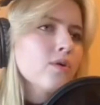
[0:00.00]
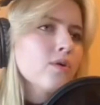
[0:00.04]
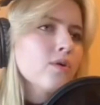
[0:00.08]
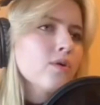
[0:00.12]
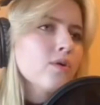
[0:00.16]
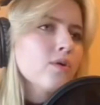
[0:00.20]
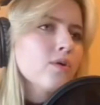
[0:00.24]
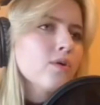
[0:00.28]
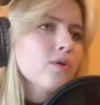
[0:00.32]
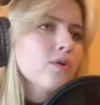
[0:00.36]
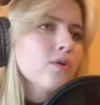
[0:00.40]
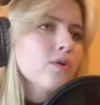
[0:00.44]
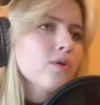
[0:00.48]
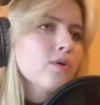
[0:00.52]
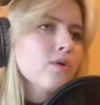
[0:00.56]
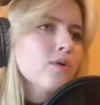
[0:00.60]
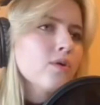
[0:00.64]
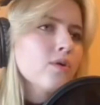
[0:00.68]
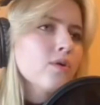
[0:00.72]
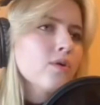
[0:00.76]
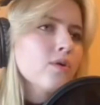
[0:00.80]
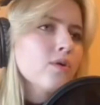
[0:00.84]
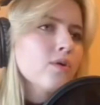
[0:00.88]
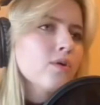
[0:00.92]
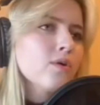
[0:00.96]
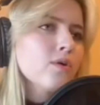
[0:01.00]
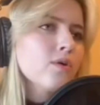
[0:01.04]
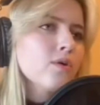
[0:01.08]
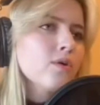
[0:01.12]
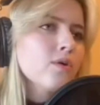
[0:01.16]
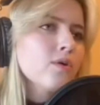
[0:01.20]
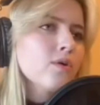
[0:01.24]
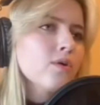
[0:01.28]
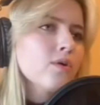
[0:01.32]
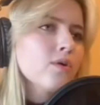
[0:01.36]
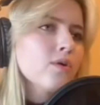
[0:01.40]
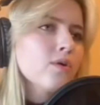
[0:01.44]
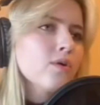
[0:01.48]

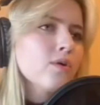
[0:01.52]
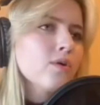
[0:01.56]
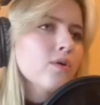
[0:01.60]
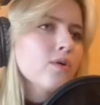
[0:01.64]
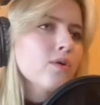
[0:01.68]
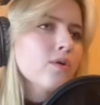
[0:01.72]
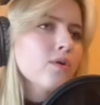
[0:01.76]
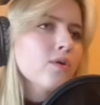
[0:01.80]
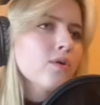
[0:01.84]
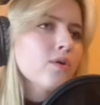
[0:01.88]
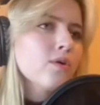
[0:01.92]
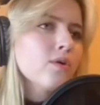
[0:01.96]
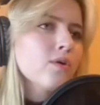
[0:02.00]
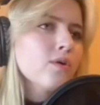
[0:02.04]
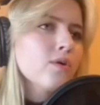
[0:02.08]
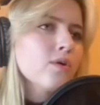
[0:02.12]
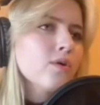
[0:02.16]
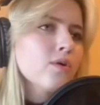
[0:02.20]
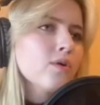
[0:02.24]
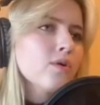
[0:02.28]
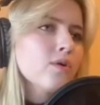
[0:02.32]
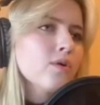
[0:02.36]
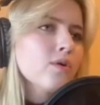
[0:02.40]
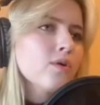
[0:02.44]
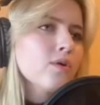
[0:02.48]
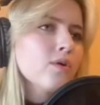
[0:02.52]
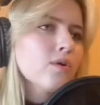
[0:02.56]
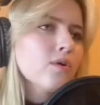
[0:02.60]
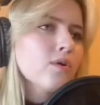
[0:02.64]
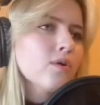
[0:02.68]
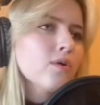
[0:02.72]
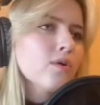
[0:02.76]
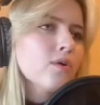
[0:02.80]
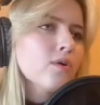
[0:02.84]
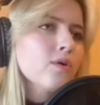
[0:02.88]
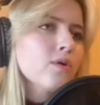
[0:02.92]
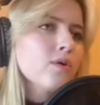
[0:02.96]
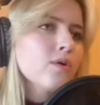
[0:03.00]

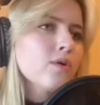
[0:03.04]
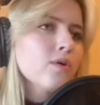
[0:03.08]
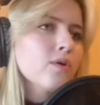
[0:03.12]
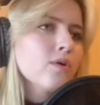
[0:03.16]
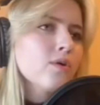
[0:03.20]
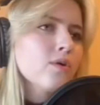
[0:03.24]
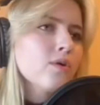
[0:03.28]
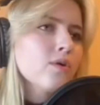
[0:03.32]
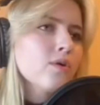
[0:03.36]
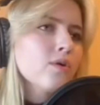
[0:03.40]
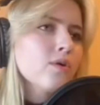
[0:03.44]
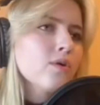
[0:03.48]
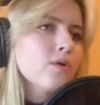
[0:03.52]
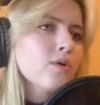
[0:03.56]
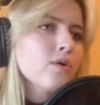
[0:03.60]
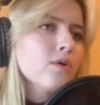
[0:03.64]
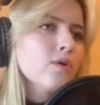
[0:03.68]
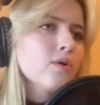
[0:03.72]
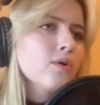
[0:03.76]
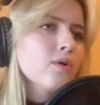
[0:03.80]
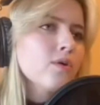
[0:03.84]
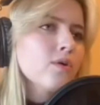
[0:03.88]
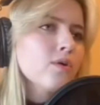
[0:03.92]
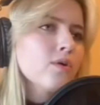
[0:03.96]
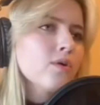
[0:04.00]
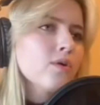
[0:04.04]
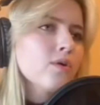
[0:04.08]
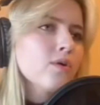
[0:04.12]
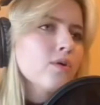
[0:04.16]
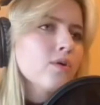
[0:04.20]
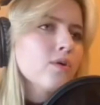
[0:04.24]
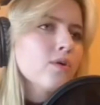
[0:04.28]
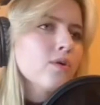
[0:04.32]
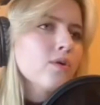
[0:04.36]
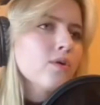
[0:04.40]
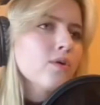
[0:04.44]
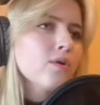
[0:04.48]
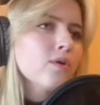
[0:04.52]

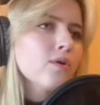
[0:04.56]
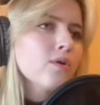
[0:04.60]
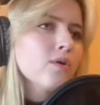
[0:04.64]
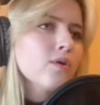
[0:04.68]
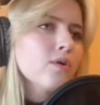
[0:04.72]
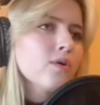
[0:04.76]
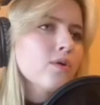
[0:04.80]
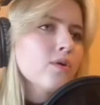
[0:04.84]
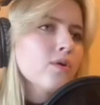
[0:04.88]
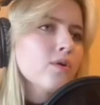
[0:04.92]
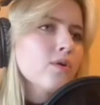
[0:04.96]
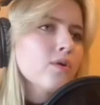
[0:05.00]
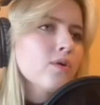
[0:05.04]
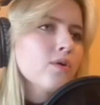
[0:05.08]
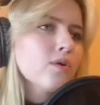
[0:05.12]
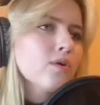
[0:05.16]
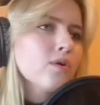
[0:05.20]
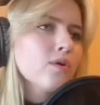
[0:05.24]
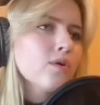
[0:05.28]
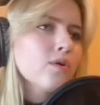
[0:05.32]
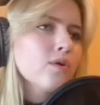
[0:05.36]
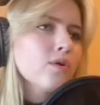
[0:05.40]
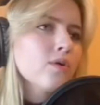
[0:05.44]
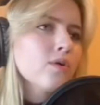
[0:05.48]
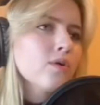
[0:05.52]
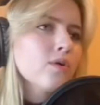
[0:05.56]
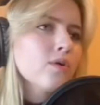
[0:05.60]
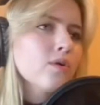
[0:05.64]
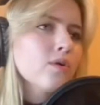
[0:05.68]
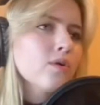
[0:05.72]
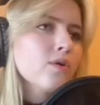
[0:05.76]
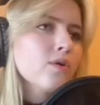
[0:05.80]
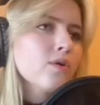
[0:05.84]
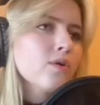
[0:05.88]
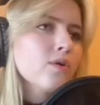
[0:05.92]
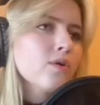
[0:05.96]
The person shown says nothing.